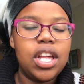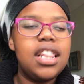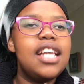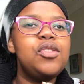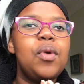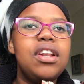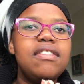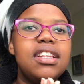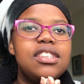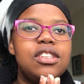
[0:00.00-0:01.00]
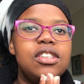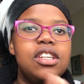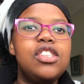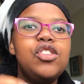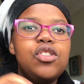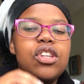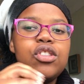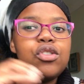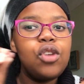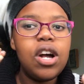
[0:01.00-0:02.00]
That's one of the, it
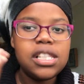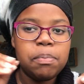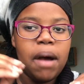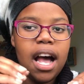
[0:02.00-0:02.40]
starts